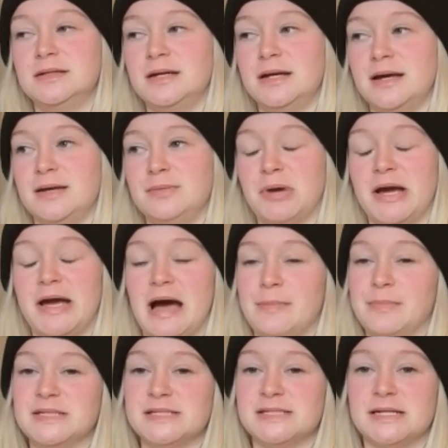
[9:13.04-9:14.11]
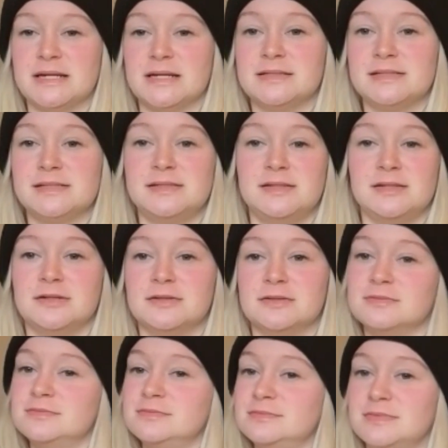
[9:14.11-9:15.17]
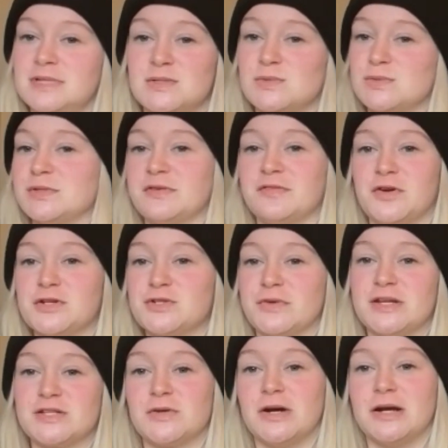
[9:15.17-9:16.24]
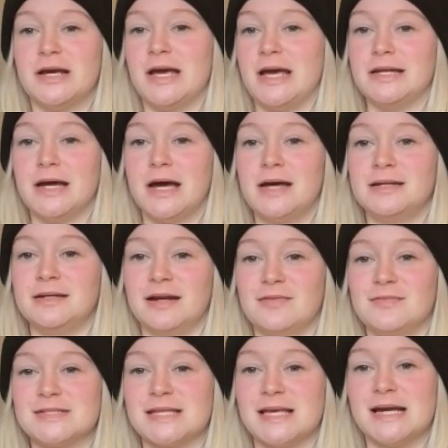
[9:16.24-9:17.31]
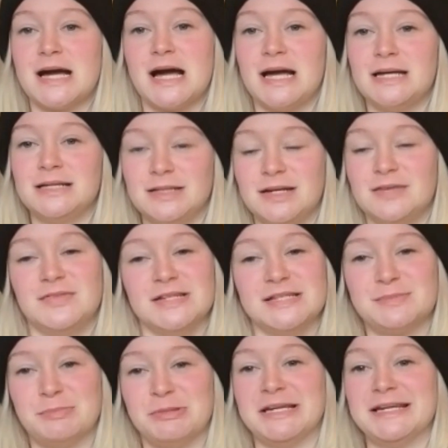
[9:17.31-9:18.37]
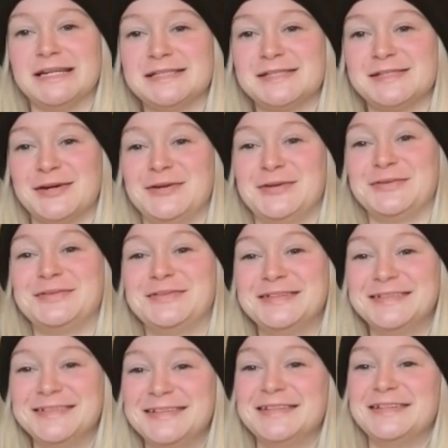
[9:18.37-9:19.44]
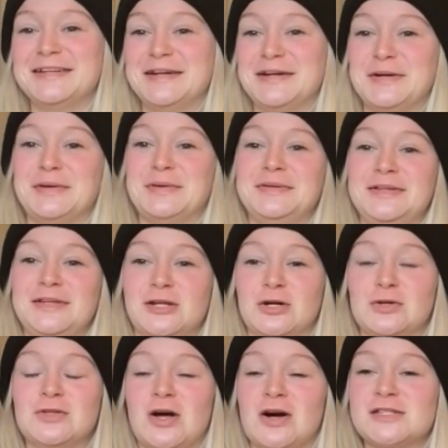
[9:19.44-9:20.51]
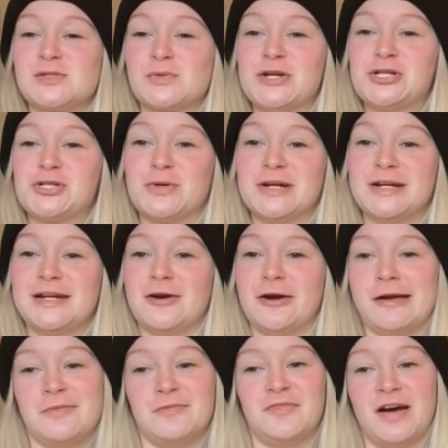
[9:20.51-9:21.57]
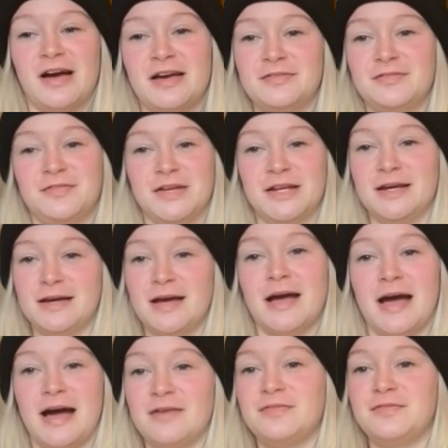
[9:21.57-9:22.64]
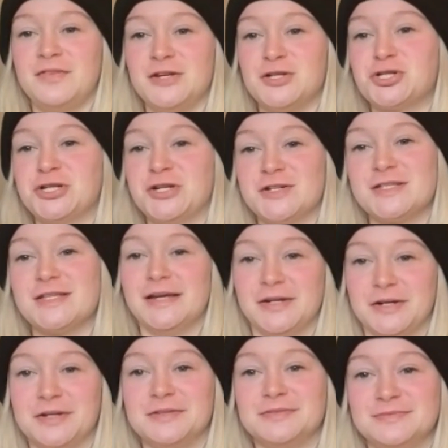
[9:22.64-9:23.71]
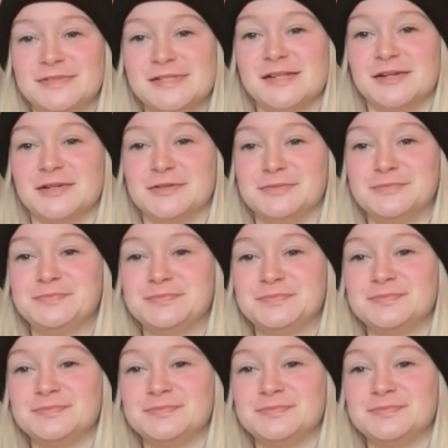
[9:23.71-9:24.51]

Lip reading: and by happenstance, you know, this was the first restaurant I ate at, and I was like, I love this place. So, you know, long story short, here I am 5.5-ish years later. So